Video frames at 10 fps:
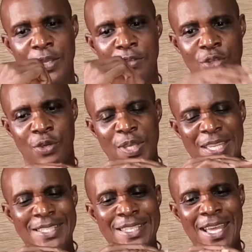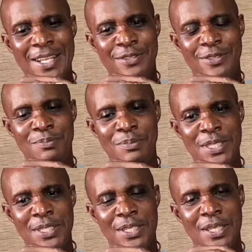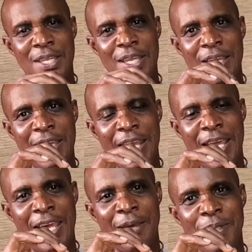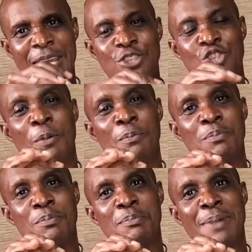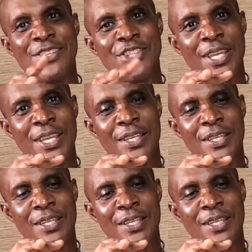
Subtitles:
So it tells me that there is some magic